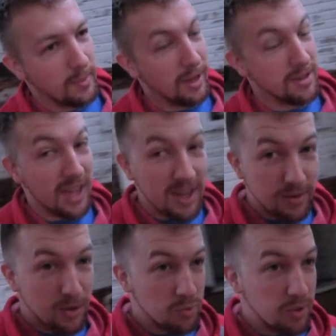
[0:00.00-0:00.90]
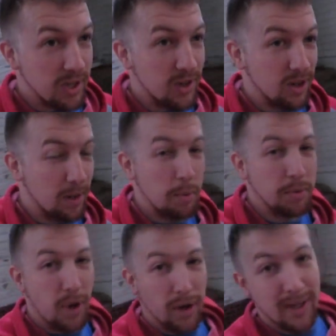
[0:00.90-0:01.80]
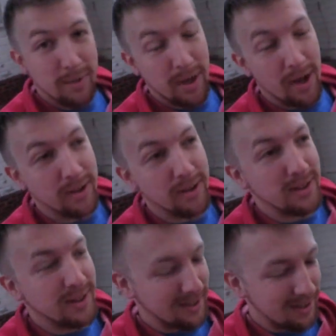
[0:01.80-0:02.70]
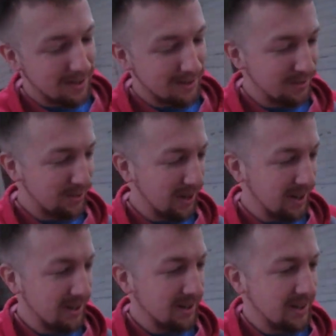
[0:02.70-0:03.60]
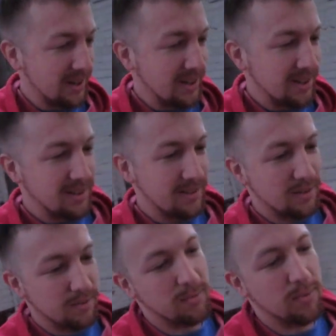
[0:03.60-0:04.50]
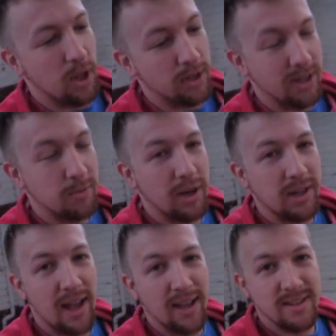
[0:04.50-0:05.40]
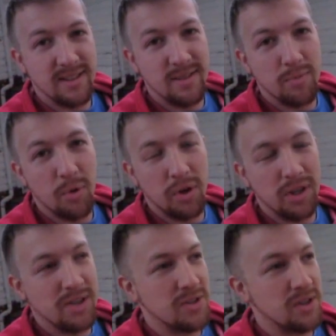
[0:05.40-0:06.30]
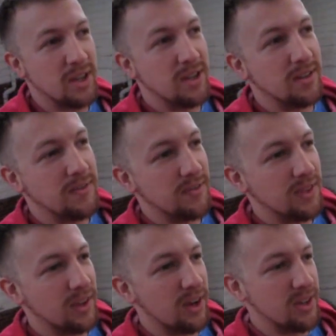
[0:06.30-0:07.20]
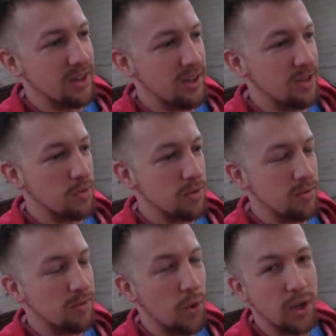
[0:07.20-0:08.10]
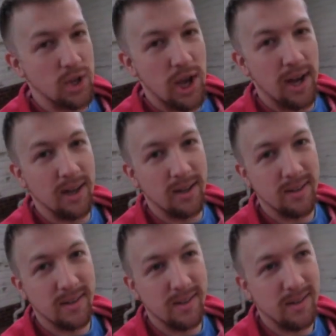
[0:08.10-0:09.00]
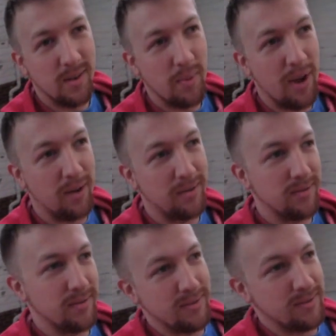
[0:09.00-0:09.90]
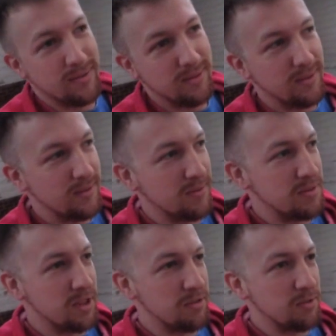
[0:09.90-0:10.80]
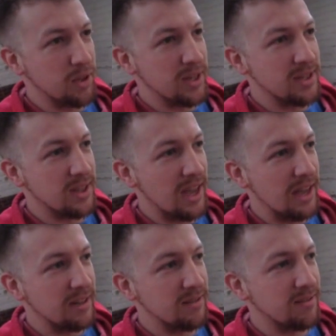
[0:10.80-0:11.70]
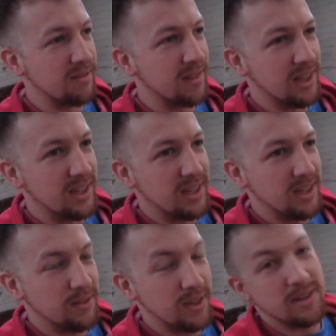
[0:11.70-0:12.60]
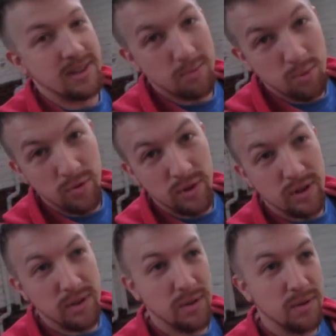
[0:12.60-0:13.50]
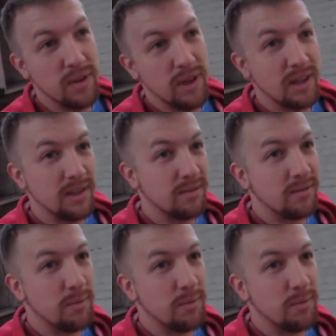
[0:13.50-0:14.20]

outside of social media, I heard a lot of people talking about it. When I logged into my class in the morning yesterday, a lot of the kids were already chatting about stuff related to that, and if they had seen the movie or if they had